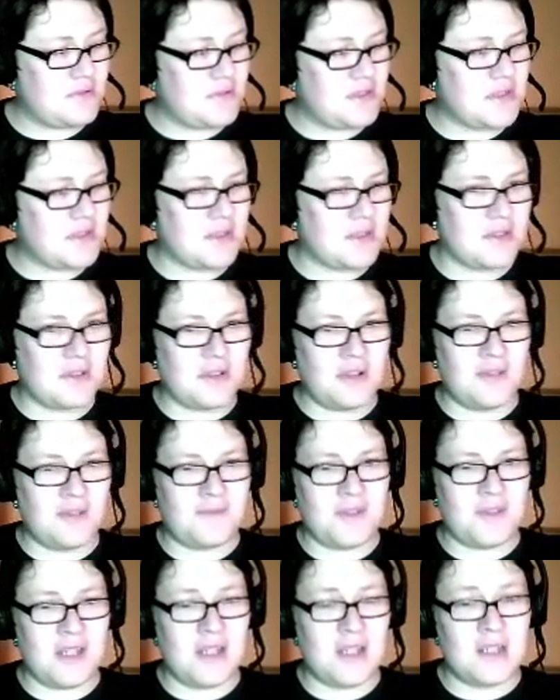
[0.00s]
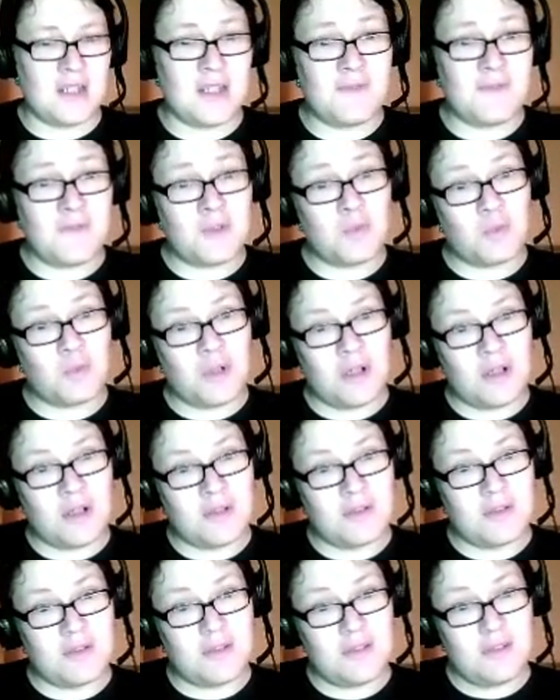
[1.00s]
signing off. And if you want
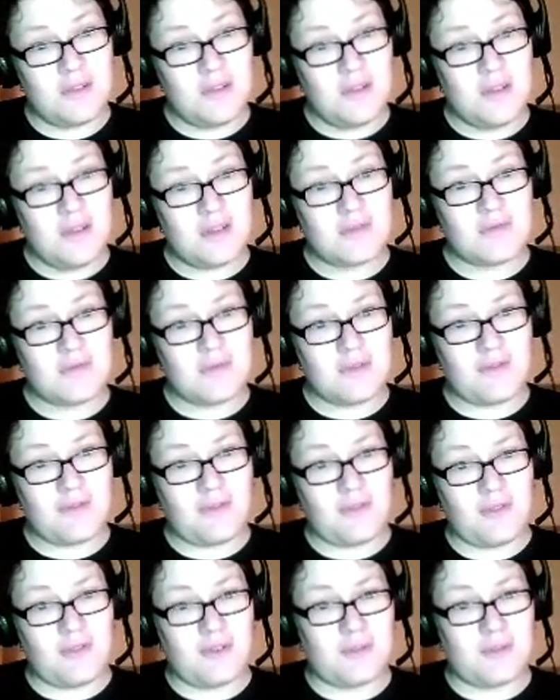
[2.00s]
to refer